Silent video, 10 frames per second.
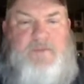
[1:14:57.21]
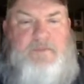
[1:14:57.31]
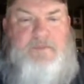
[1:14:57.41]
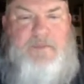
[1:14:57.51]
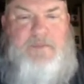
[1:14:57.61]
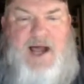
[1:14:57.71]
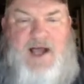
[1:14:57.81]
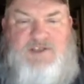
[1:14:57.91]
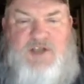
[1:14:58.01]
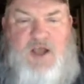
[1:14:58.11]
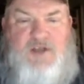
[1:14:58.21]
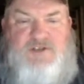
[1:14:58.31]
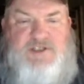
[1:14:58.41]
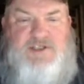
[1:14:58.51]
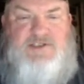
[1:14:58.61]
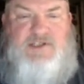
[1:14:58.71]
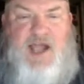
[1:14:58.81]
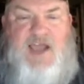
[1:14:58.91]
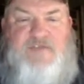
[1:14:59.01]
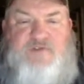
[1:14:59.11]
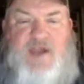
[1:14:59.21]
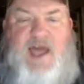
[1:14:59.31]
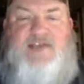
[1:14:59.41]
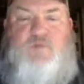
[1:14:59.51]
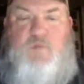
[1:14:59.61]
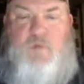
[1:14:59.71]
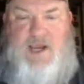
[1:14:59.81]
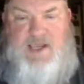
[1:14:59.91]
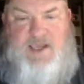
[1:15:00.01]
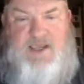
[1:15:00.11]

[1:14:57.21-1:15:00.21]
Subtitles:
miles lost his life last week.